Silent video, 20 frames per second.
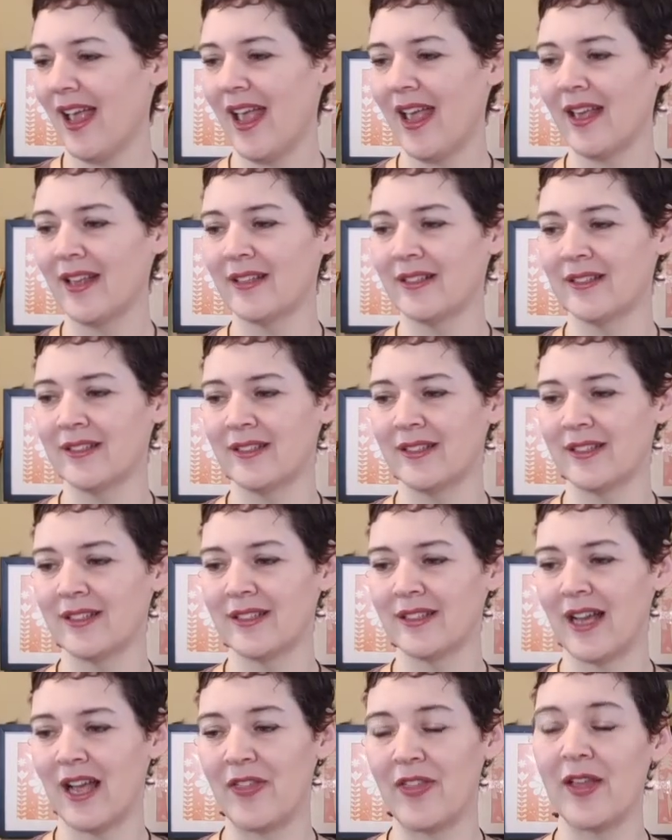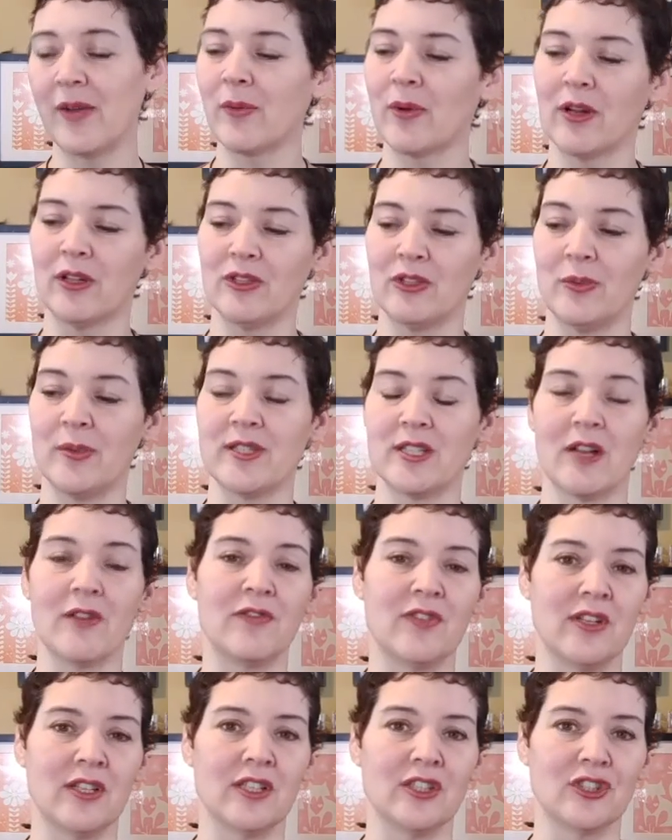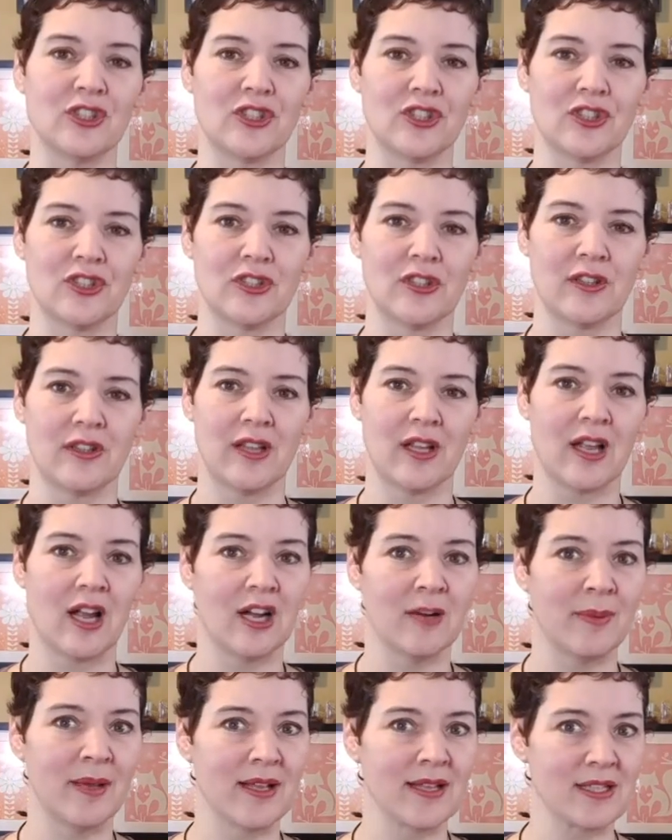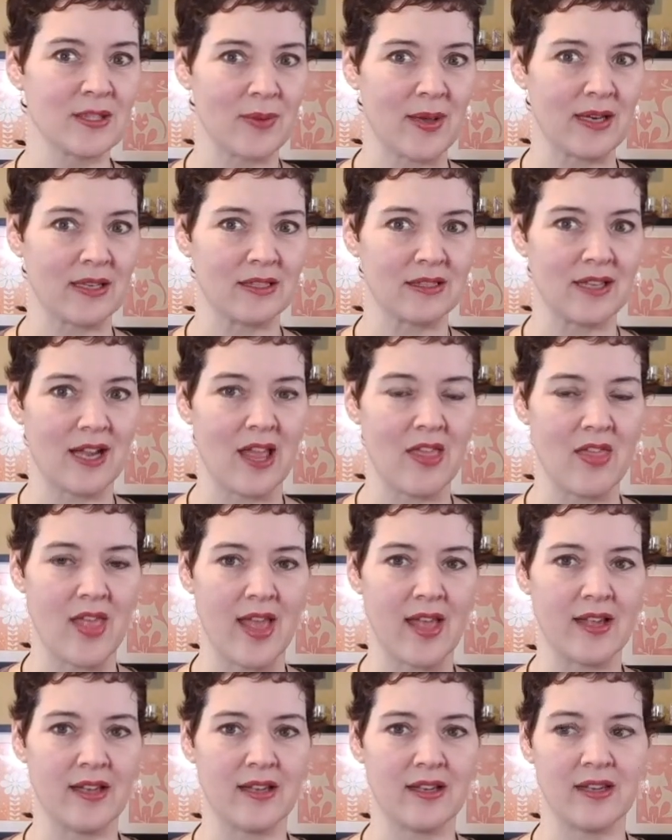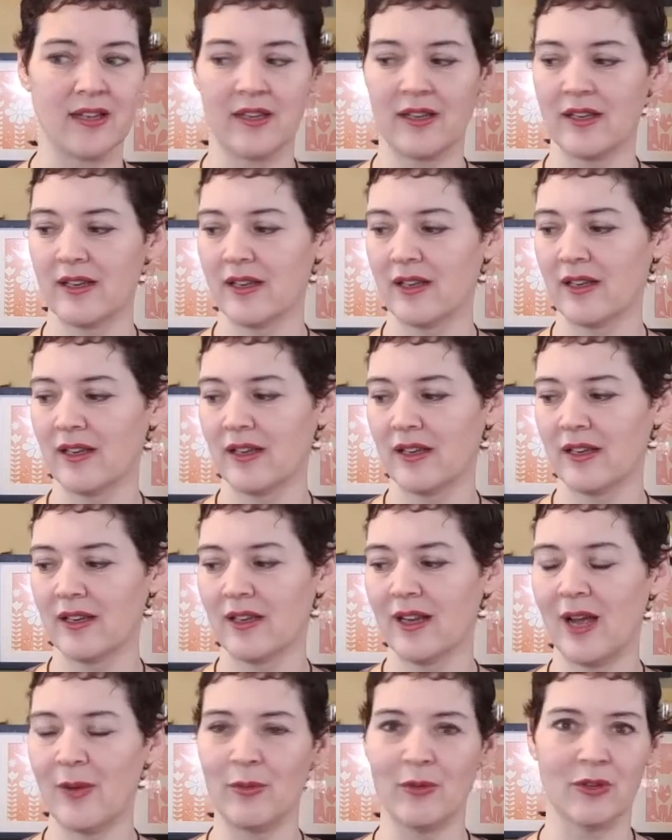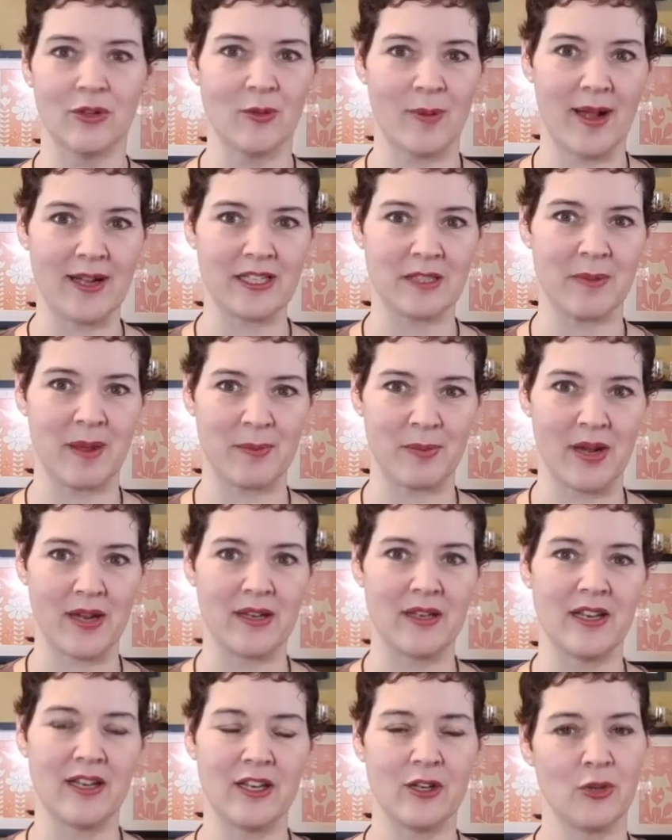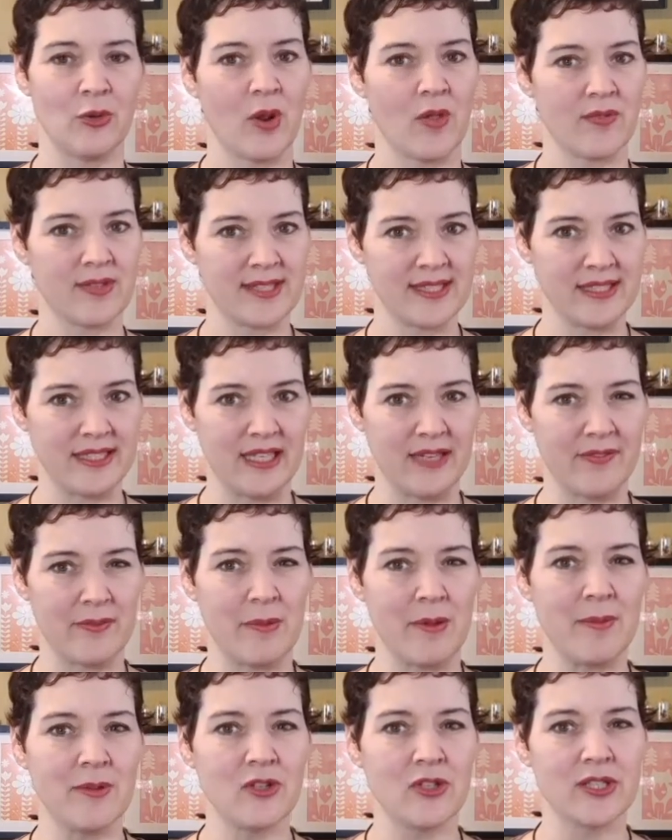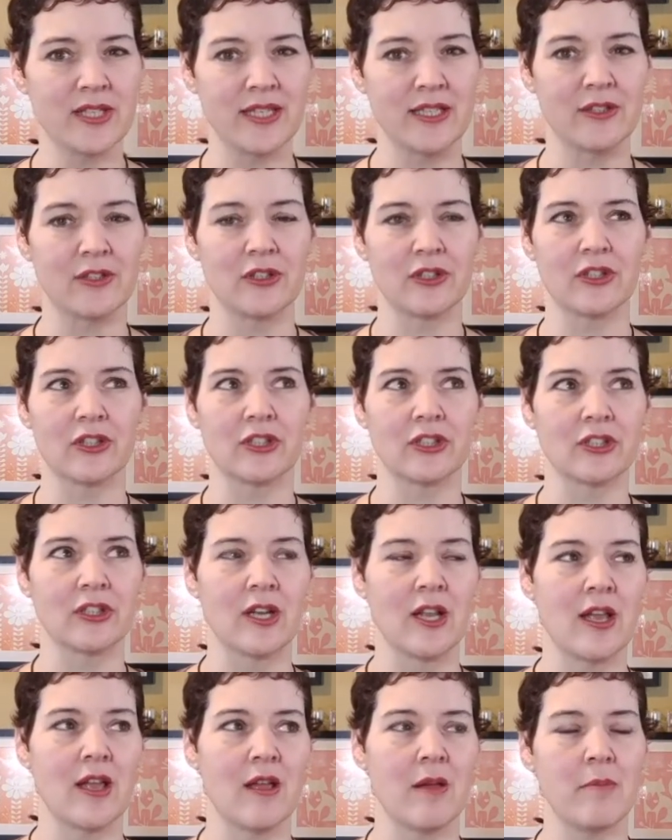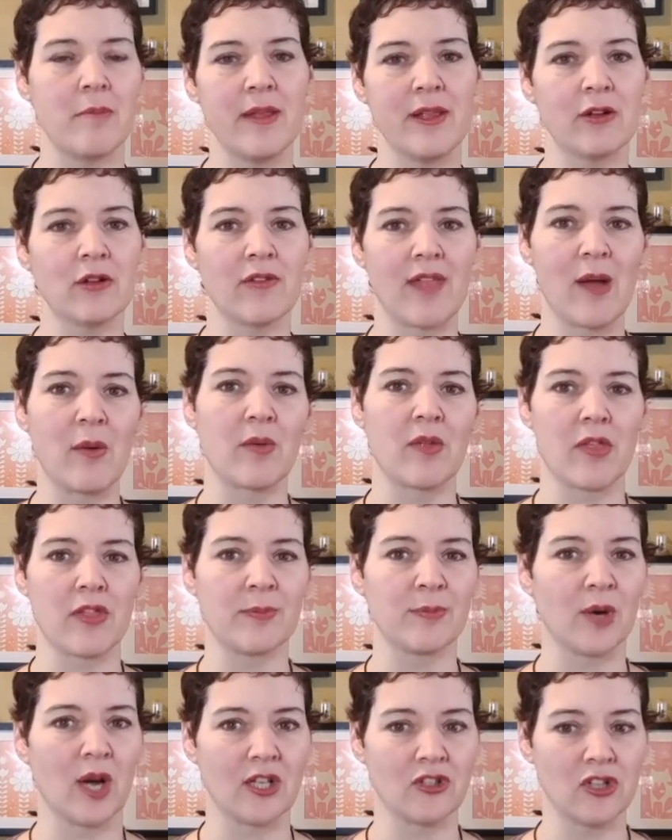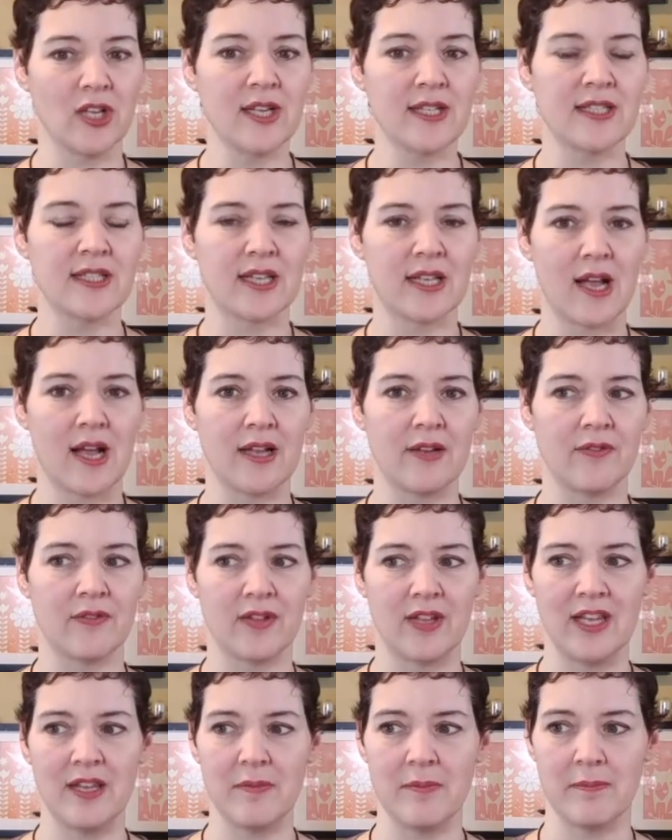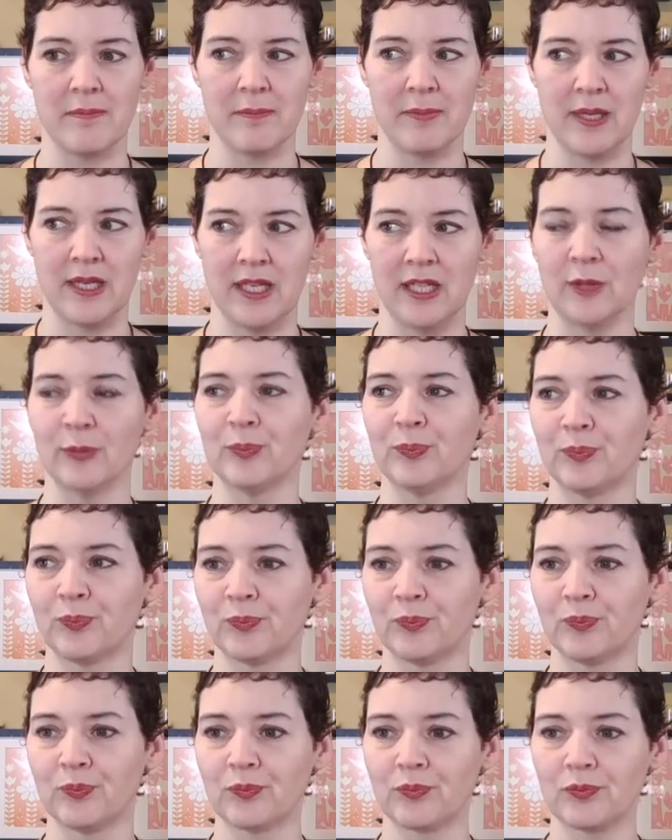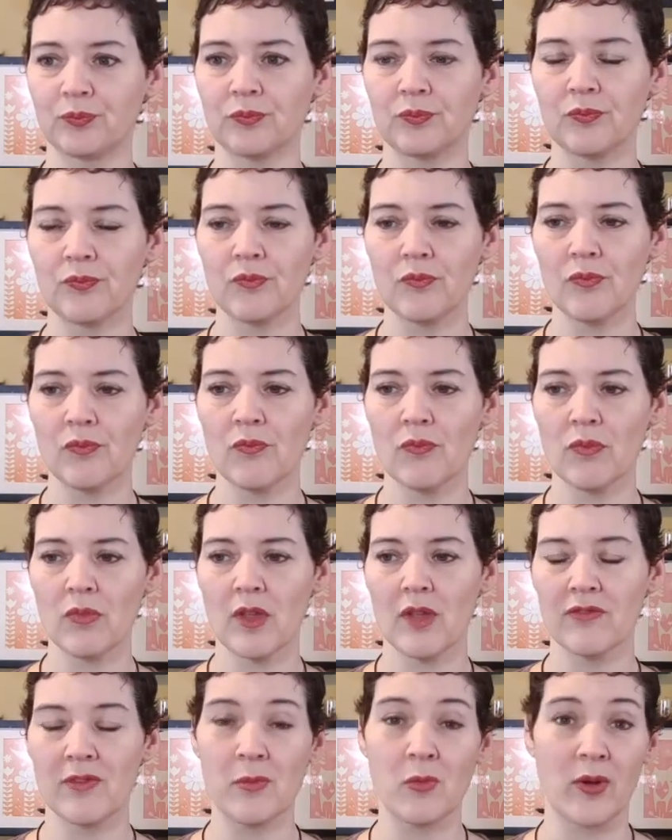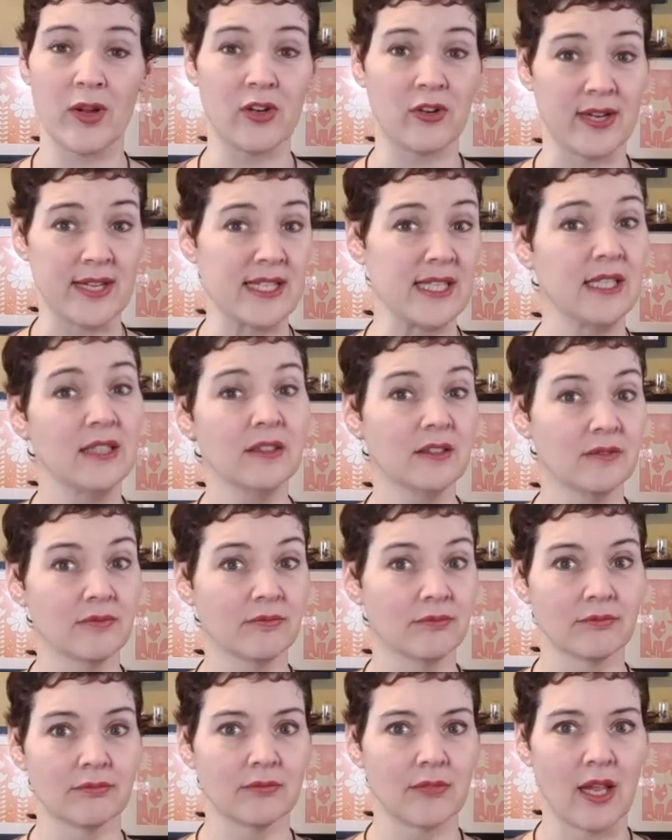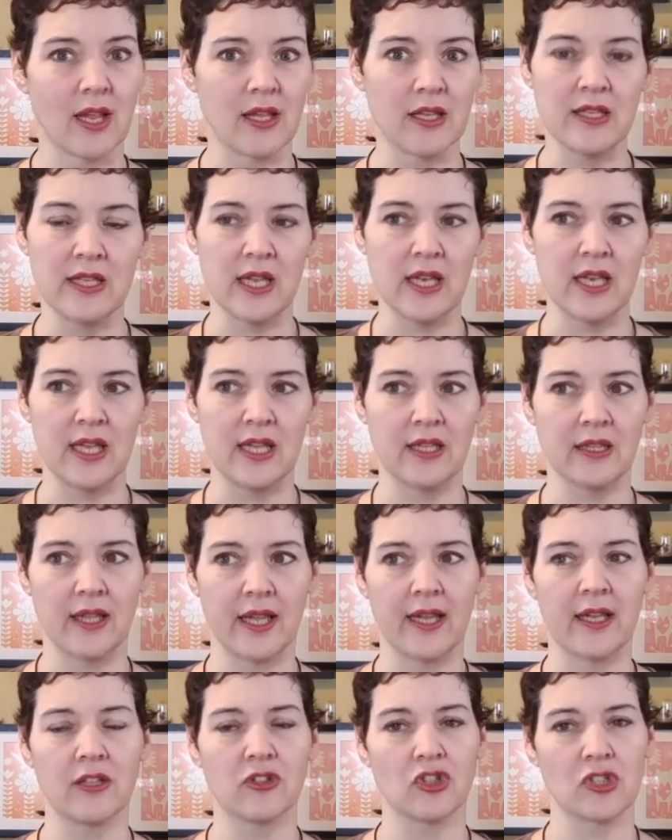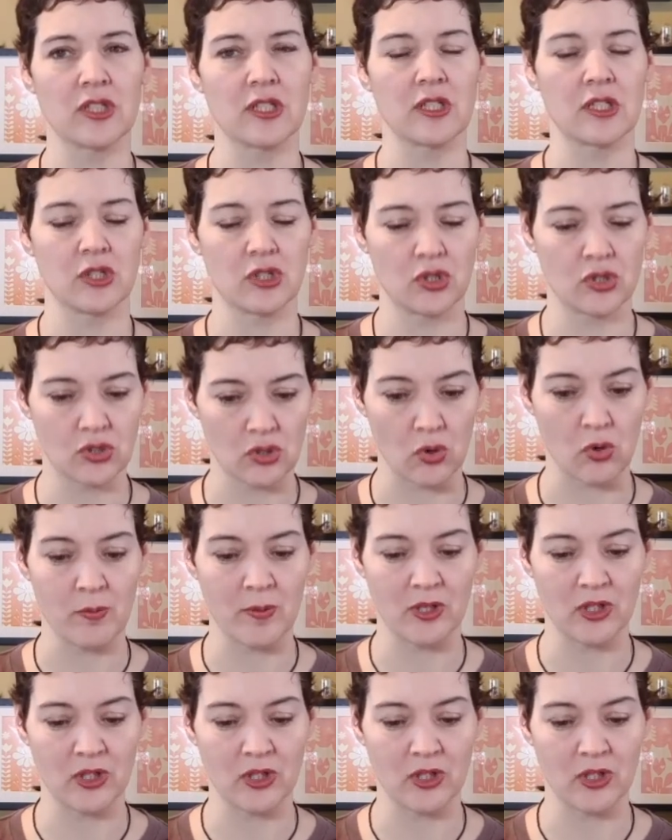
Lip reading: And I think what I'll do is I'll finish the Carbeth sweater, and then I will go back to my Breton and do another sleeve, and maybe just intermingle that with other projects to kind of keep me from going crazy, knitting like just so